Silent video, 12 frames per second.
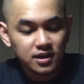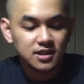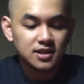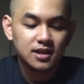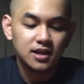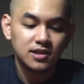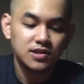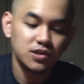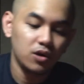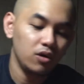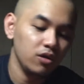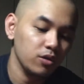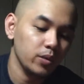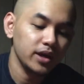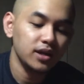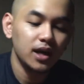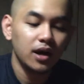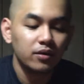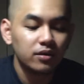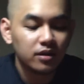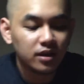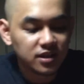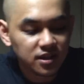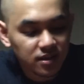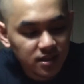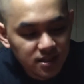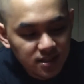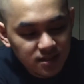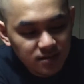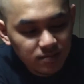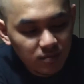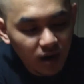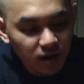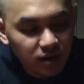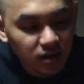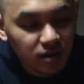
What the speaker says: extends all the way down into this area